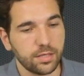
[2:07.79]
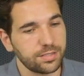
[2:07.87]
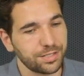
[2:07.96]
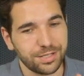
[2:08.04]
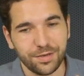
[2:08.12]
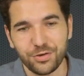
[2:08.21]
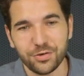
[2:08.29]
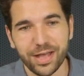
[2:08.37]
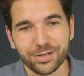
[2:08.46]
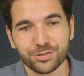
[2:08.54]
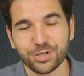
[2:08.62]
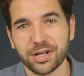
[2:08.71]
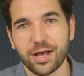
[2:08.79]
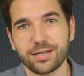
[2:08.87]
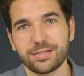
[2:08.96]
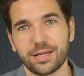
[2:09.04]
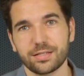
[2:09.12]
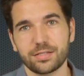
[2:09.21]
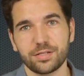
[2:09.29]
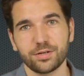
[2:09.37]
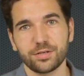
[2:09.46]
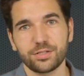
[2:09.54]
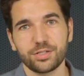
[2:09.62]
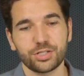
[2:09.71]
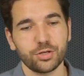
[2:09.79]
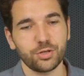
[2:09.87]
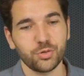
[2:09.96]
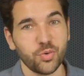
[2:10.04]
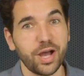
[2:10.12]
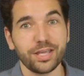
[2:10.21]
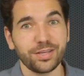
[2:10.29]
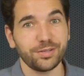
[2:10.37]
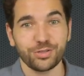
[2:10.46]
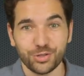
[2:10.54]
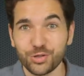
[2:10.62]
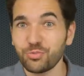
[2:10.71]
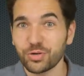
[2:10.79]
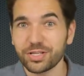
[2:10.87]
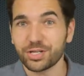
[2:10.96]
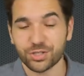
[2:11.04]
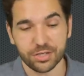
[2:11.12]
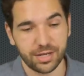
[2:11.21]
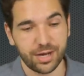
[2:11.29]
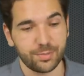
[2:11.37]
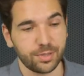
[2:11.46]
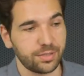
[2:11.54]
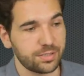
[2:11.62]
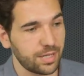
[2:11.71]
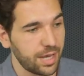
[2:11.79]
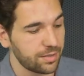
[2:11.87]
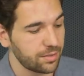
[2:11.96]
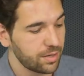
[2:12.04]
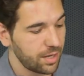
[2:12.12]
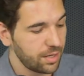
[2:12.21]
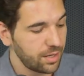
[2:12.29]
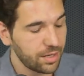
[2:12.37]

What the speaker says: to give you extra context here, to show you why you really shouldn't care about this either,